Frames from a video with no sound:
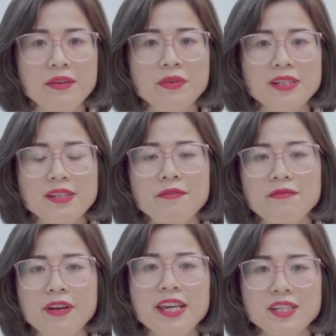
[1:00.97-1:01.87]
receive
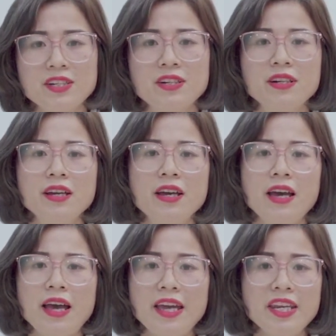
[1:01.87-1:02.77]
data,
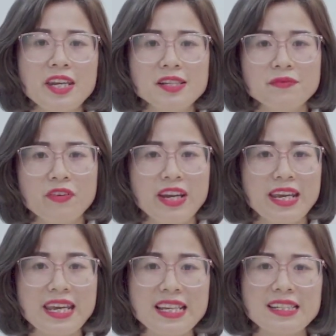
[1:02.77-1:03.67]
and it is very
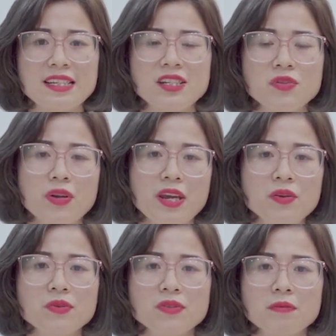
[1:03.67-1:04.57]
easy to
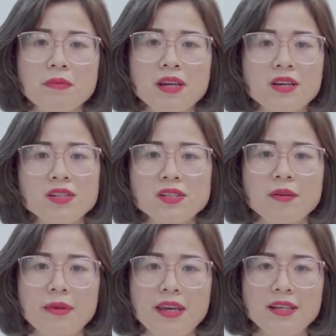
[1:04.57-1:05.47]
use because
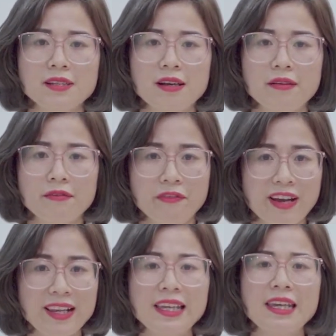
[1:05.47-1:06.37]
of its
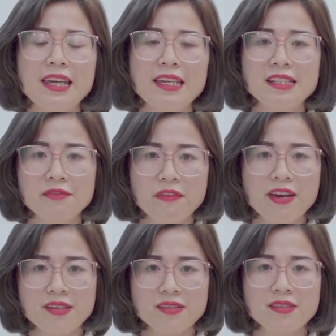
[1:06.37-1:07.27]
friendly
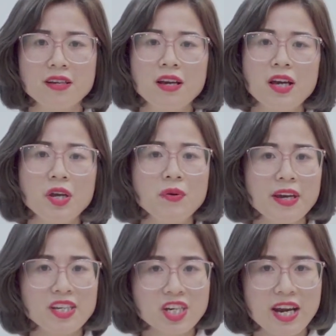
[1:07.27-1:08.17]
interface. You
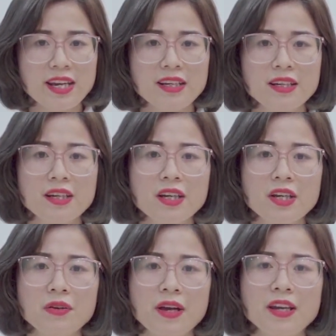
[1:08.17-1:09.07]
can check,
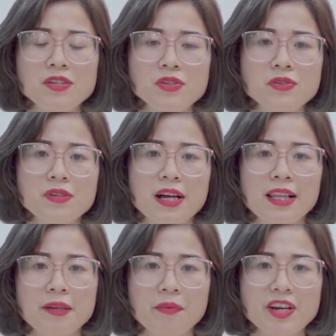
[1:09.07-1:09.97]
you can do
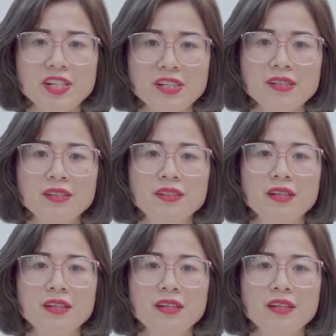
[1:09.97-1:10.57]
calibration,